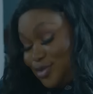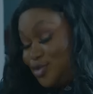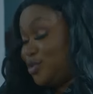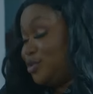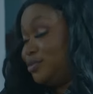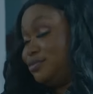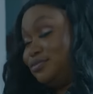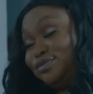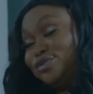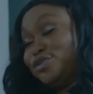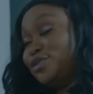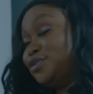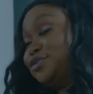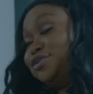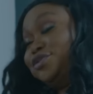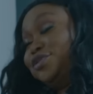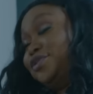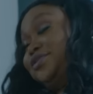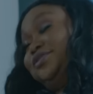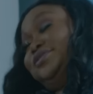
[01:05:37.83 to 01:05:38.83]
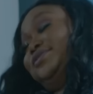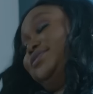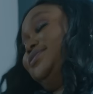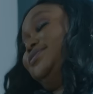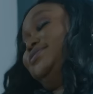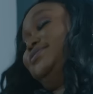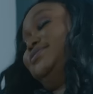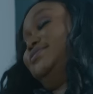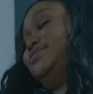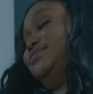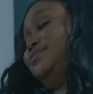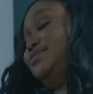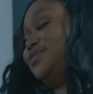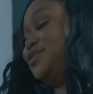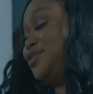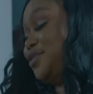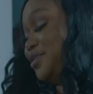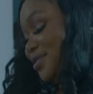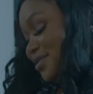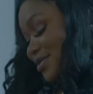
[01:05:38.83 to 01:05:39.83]
No, don't just.
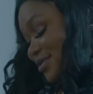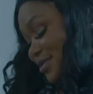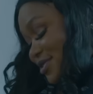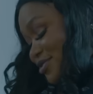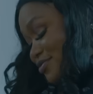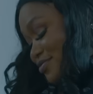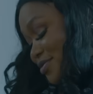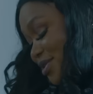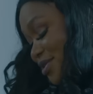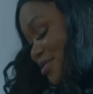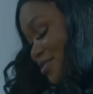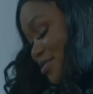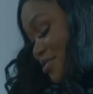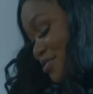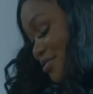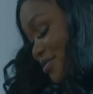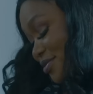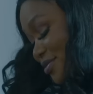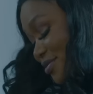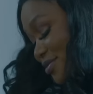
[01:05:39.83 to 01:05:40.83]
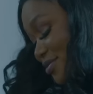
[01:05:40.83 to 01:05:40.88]
Just leave me alone.